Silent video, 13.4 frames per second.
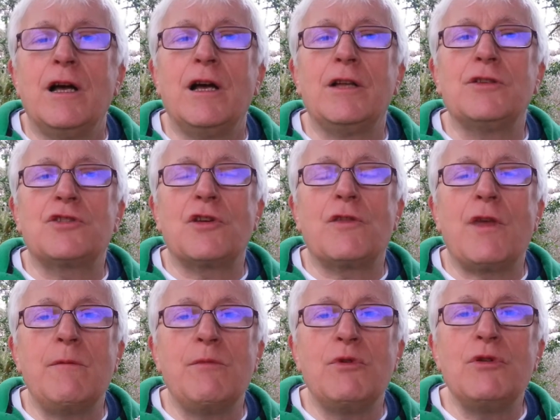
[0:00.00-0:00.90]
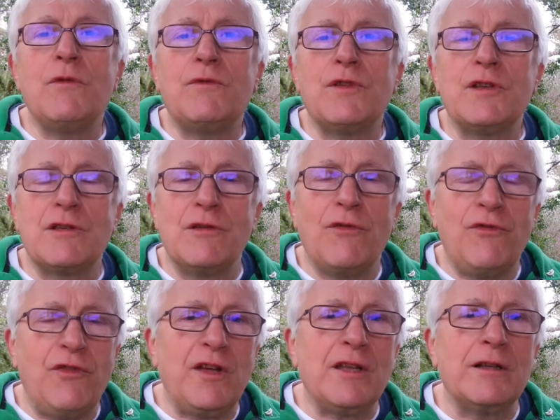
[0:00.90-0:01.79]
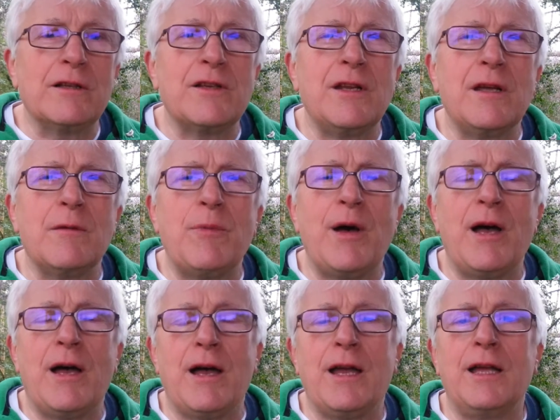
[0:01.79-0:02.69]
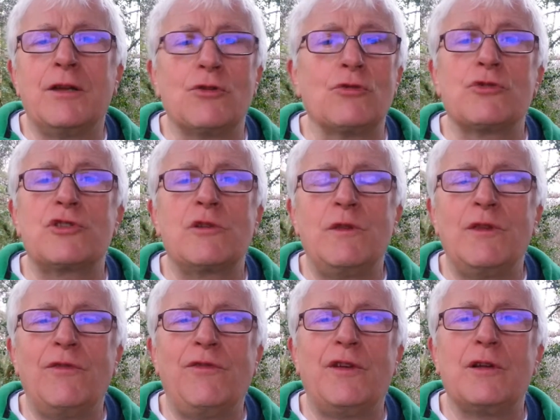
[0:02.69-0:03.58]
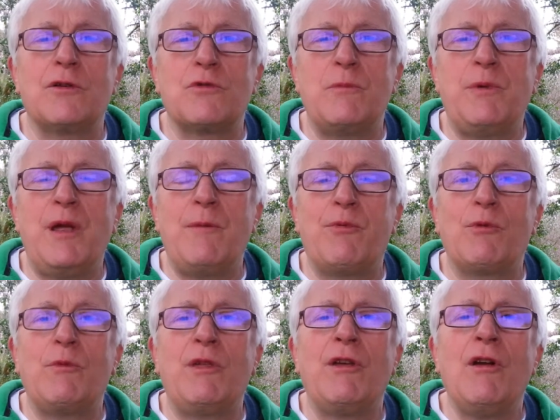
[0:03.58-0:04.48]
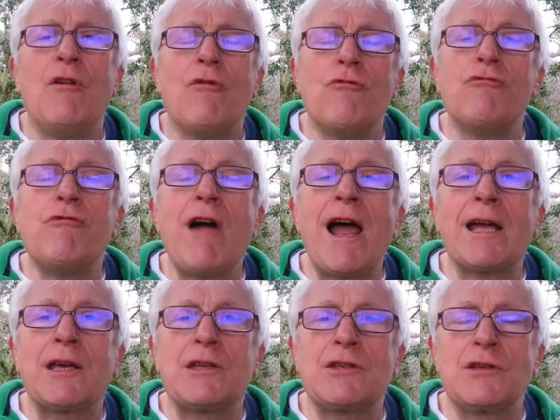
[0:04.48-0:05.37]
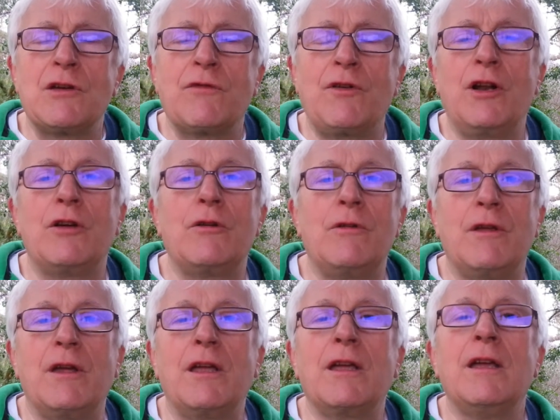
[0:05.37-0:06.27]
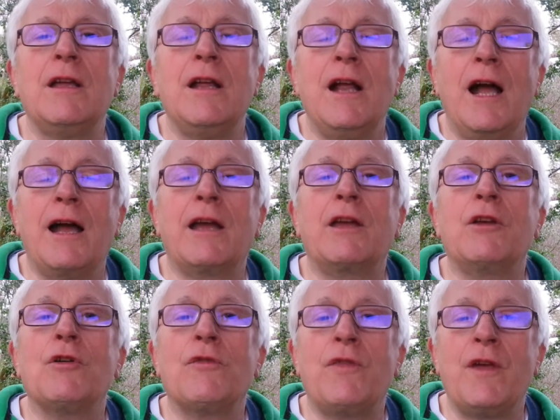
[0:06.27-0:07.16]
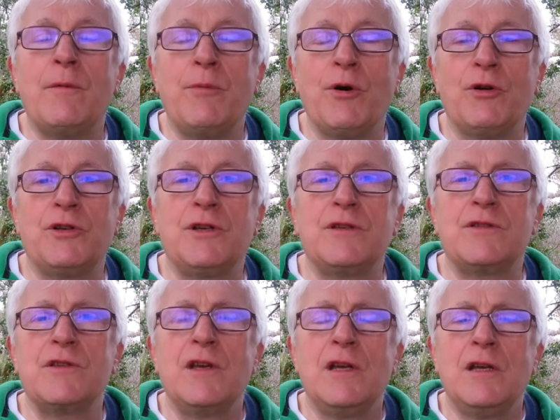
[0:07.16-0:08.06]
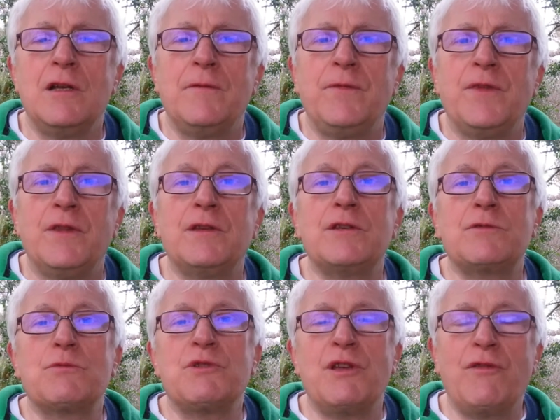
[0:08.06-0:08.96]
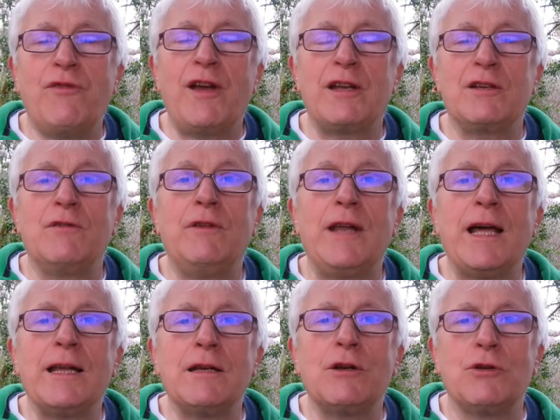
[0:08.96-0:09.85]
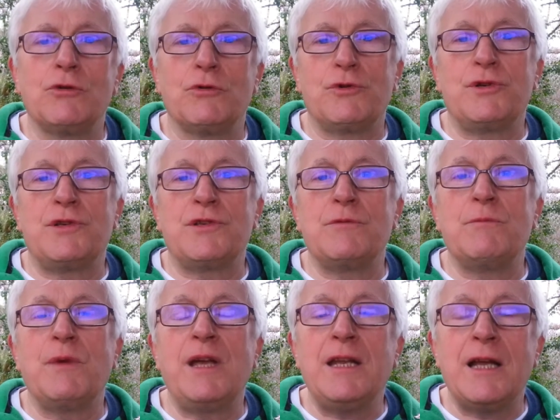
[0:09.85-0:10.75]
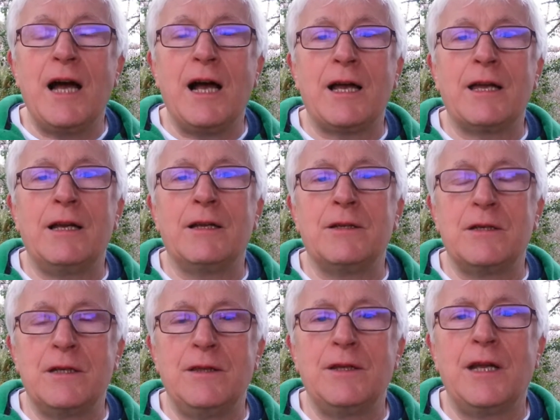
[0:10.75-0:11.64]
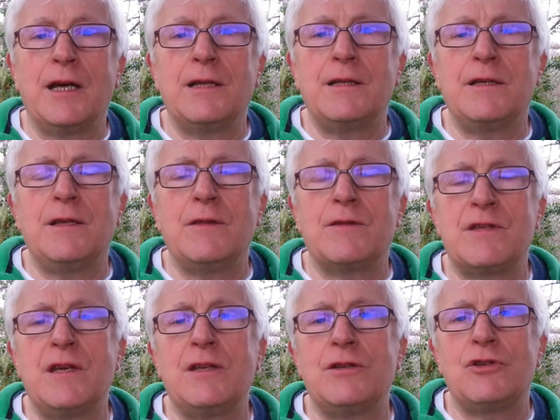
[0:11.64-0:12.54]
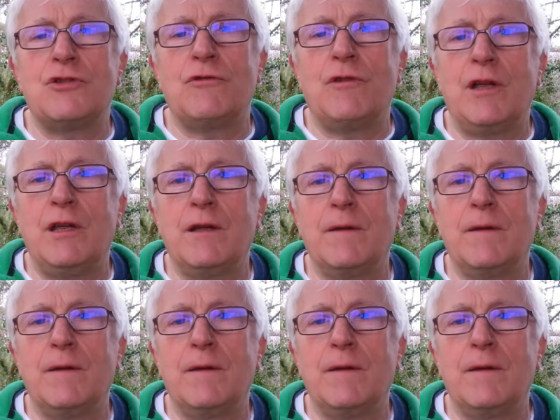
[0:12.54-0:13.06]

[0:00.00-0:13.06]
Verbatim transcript: And so they moved into the field nearby and also in the field were people with rags of clothing hanging off their bodies. This was the effect of landlordism in Ireland in the 19th century.